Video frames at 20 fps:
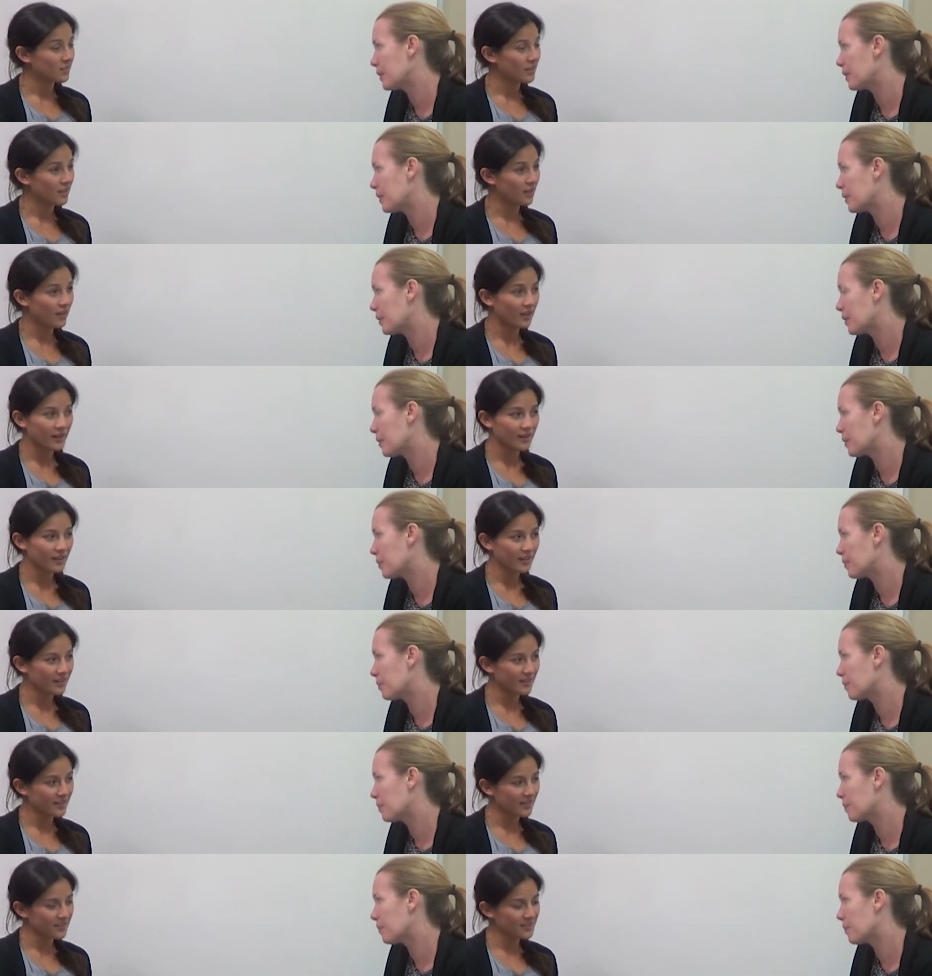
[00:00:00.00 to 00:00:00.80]

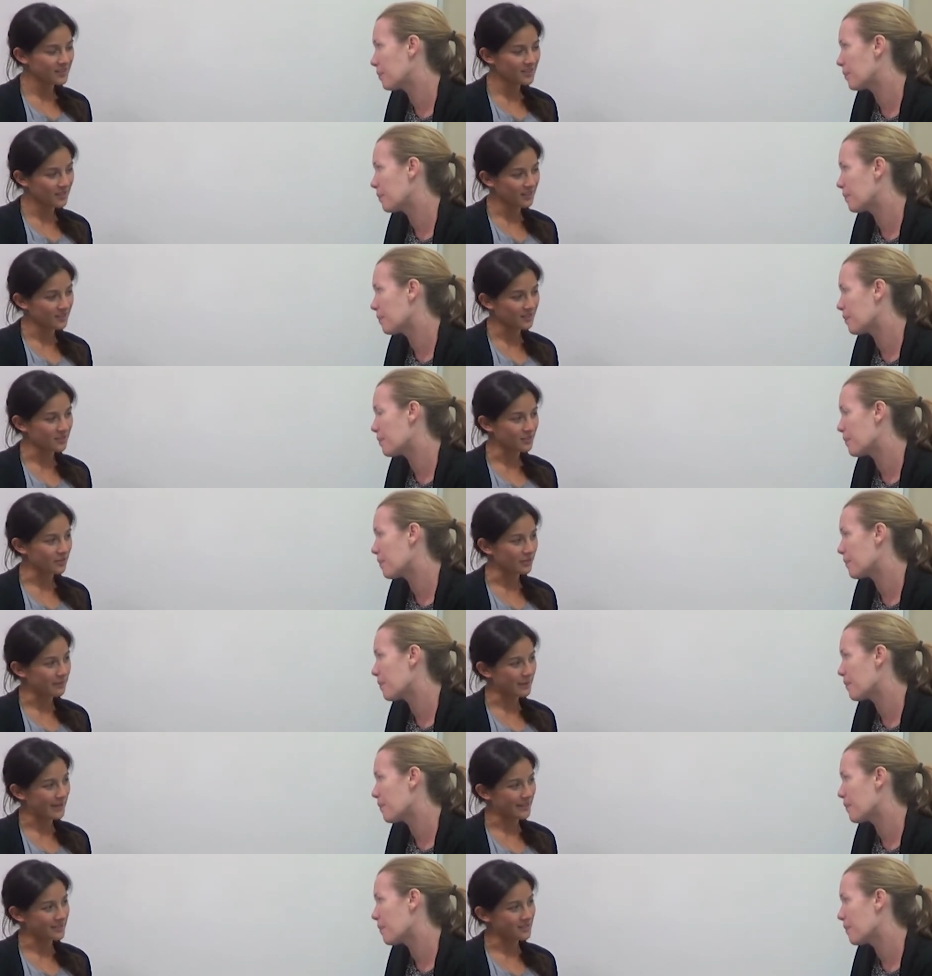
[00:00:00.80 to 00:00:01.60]
Speaker 1: Yeah, I guess that
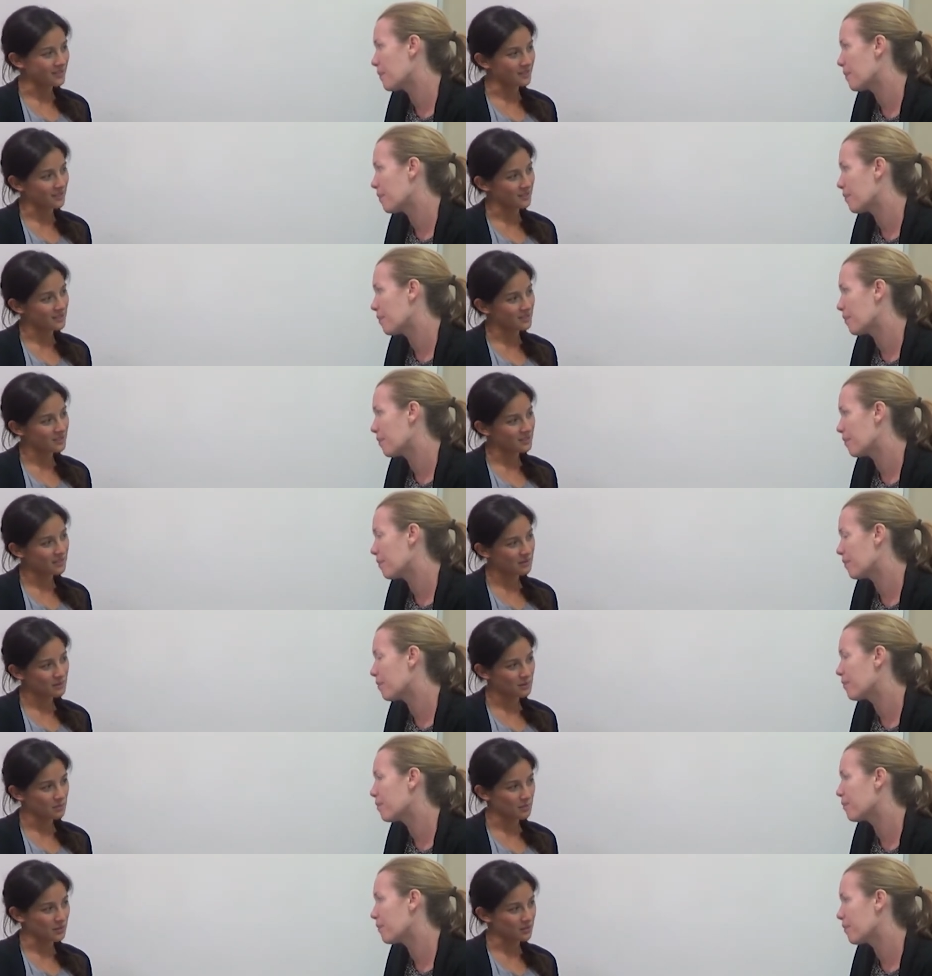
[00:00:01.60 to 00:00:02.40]
sort of makes sense.
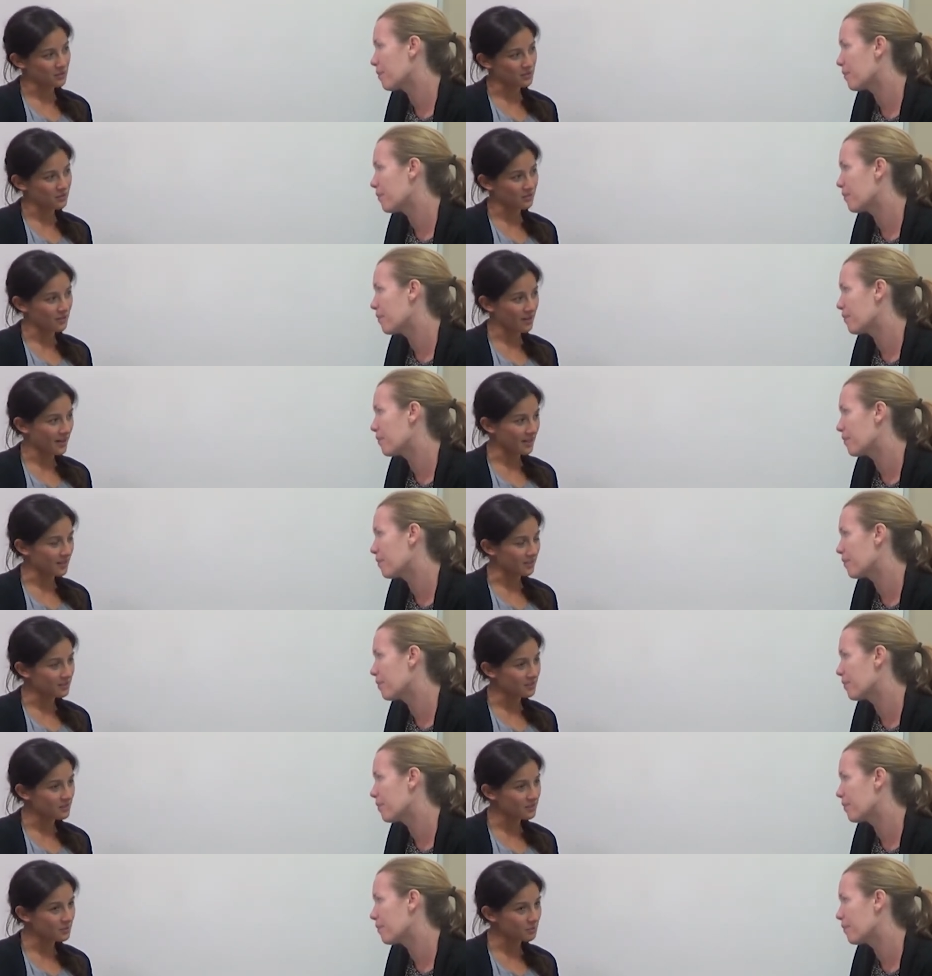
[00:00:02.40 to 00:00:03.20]
Seems a bit
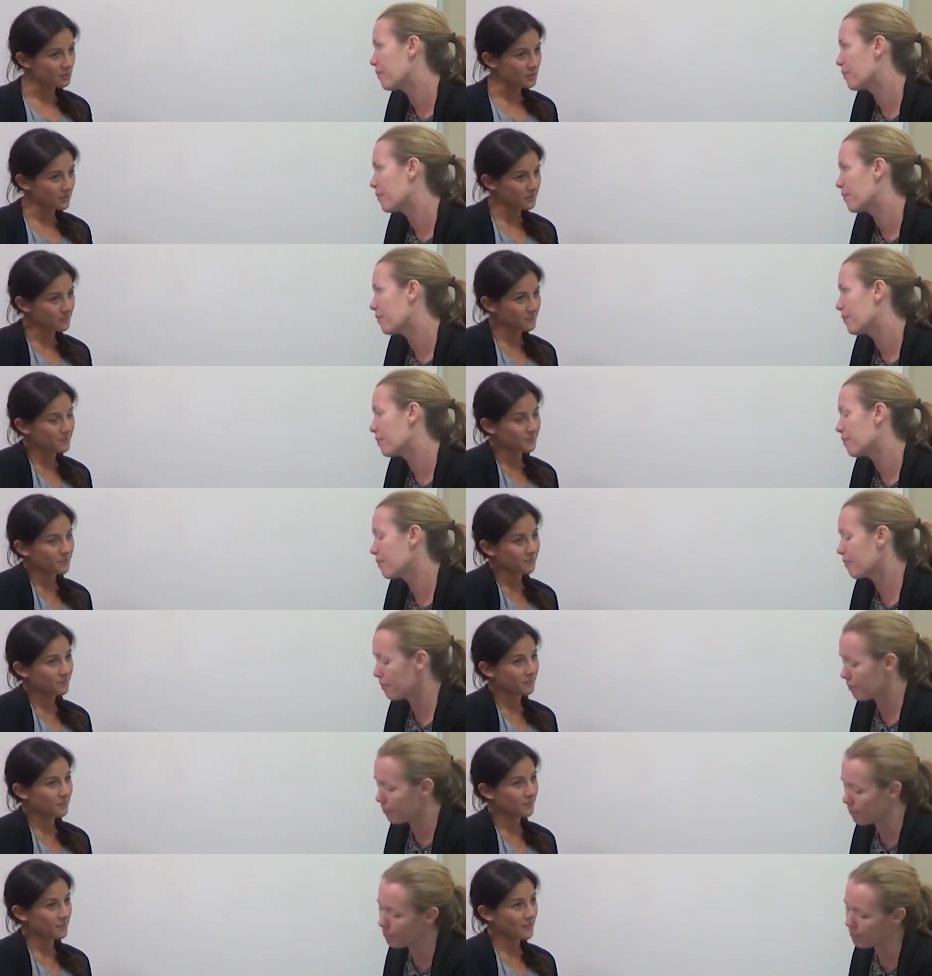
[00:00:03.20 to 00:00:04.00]
strange, but
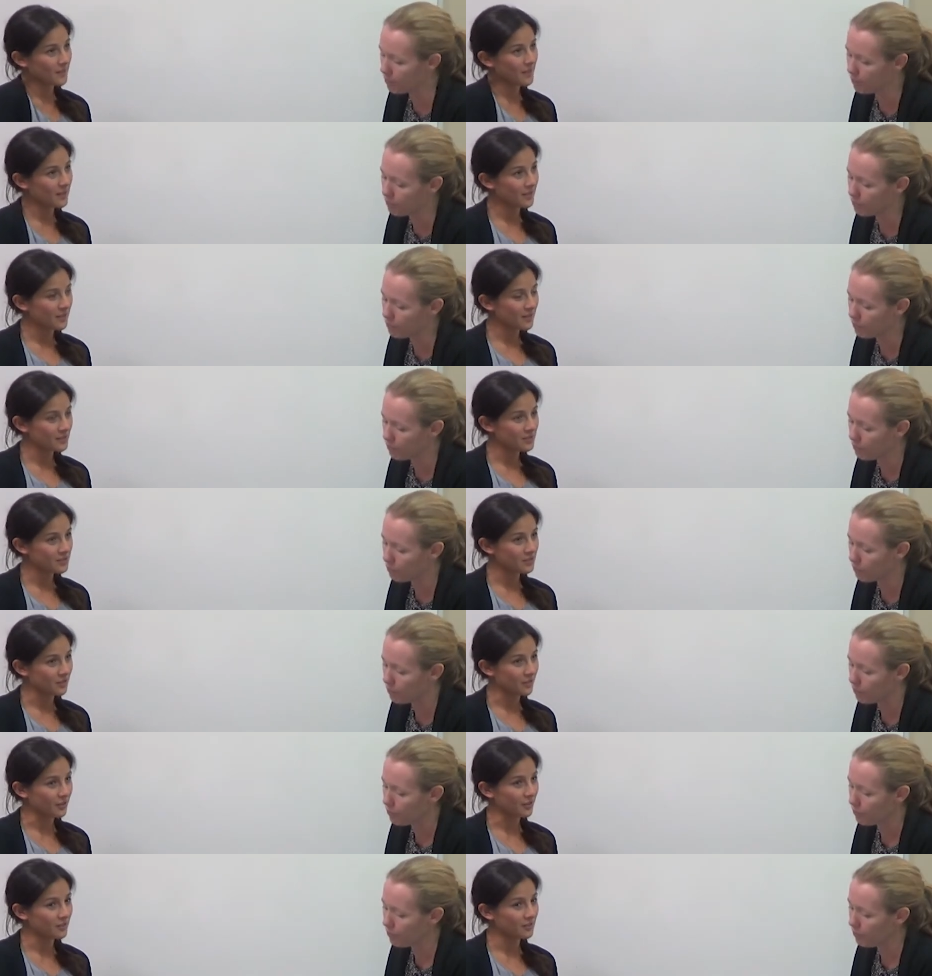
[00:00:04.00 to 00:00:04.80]
I guess
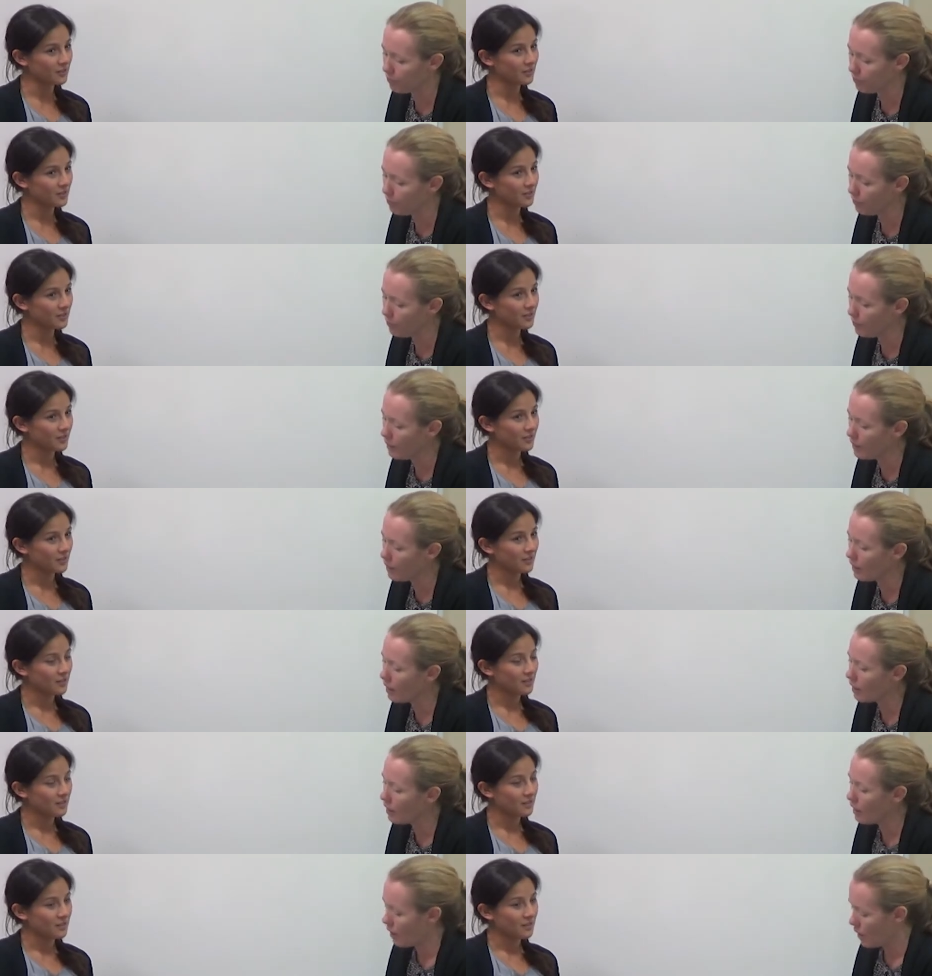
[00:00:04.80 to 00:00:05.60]
so
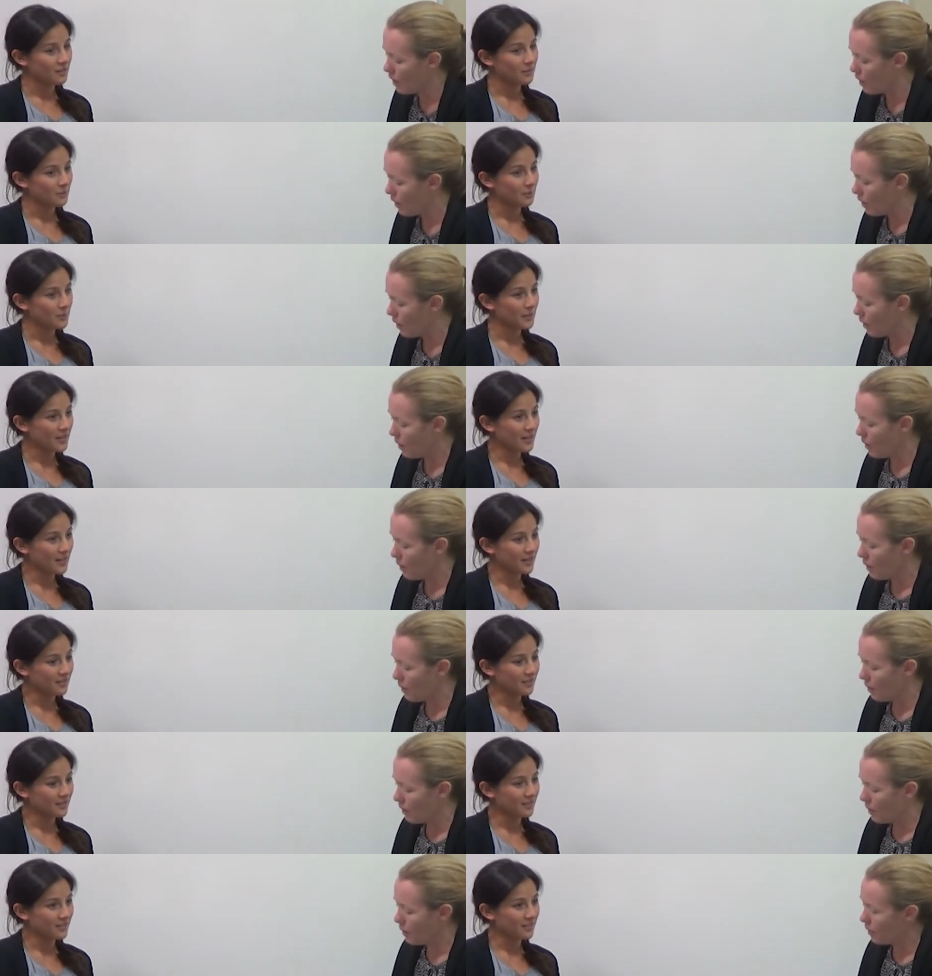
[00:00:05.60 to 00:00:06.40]
but
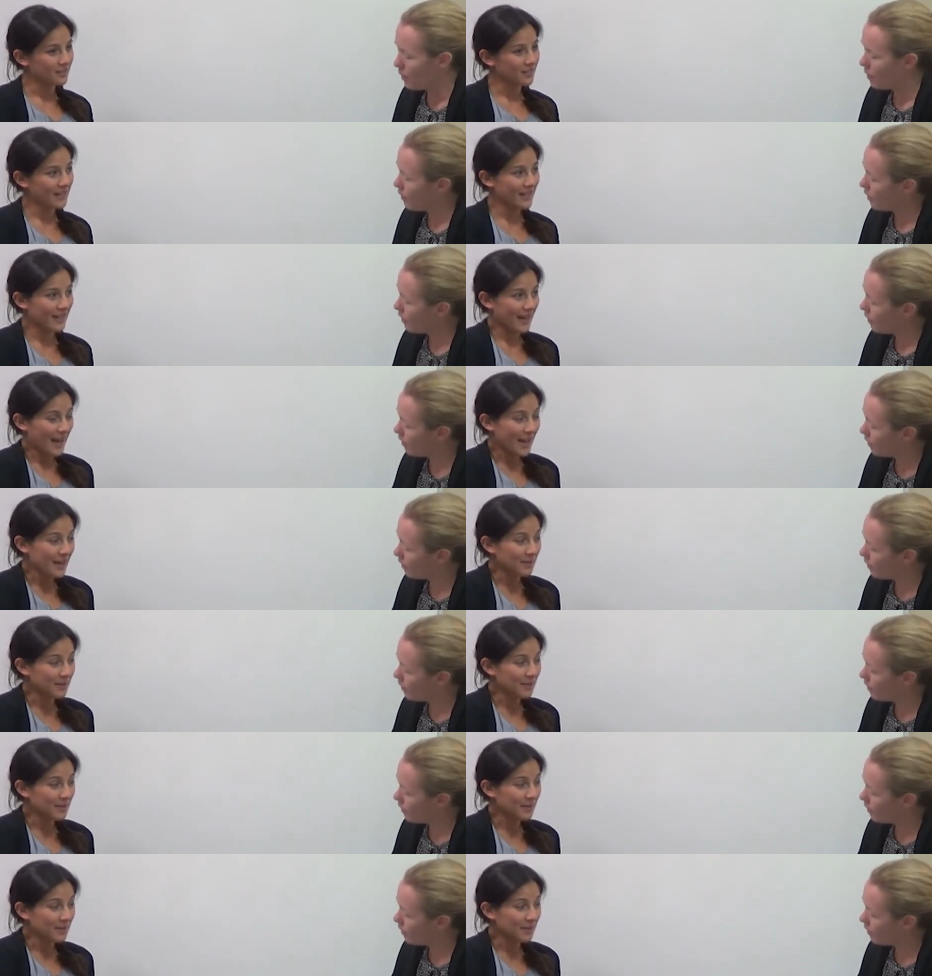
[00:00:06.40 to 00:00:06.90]
I like I